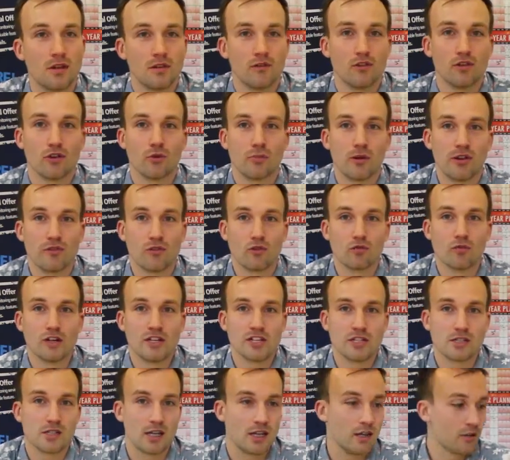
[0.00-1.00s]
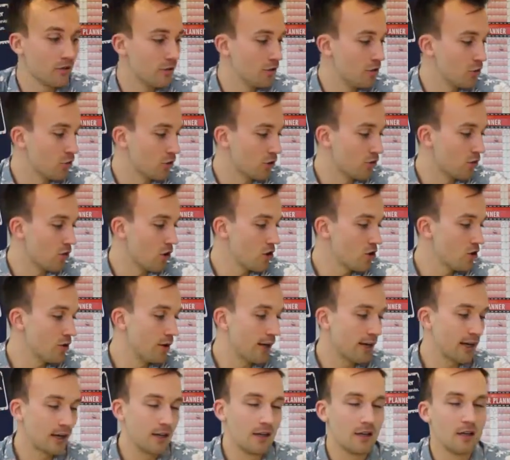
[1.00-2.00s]
if you're a bit of a risk taker and you want to grow
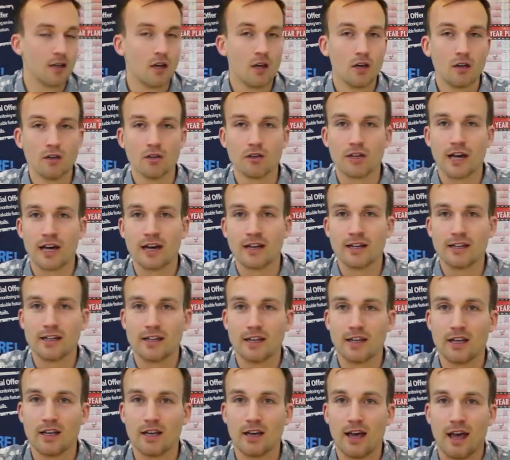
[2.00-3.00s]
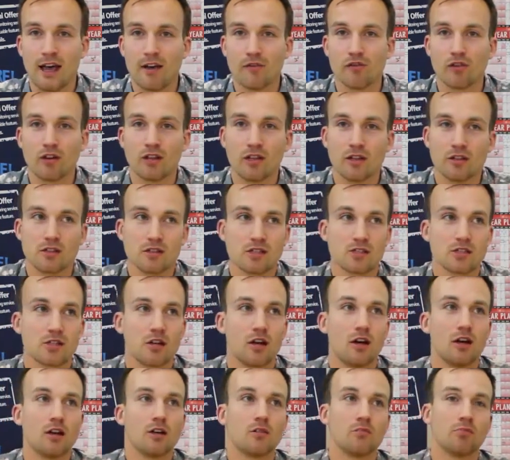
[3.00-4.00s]
quickly, you can gear heavily at the
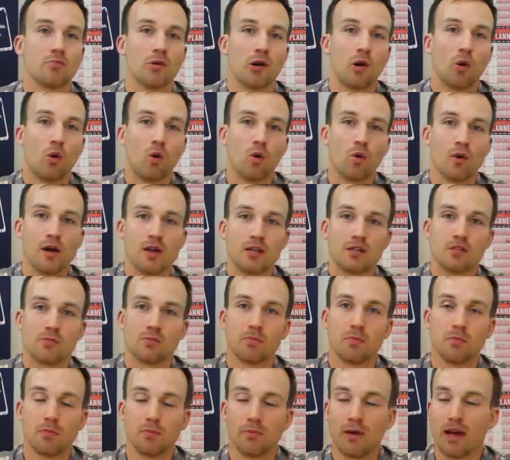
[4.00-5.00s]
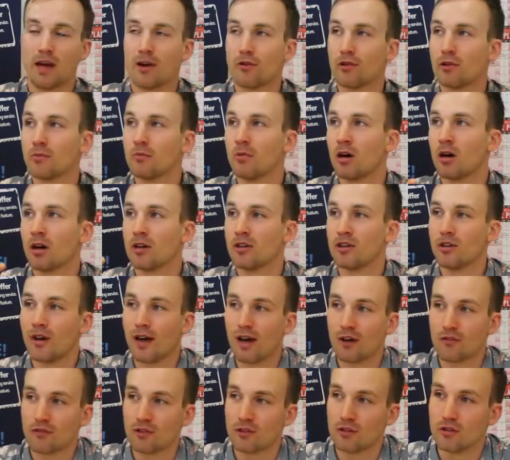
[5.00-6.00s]
start, but always bear in mind you
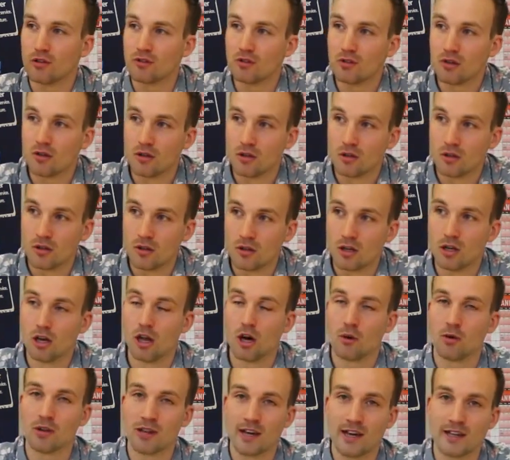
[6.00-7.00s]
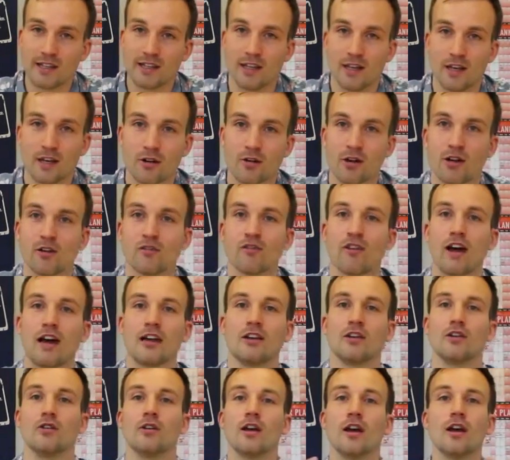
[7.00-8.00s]
have to lower that gearing
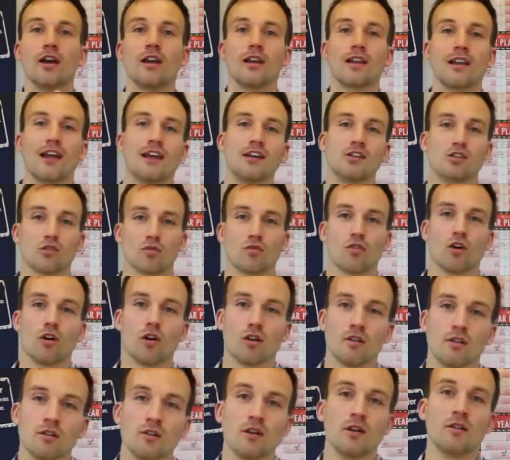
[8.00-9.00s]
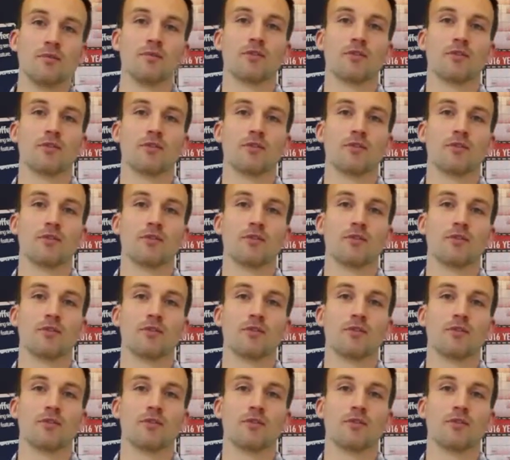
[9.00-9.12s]
value later on.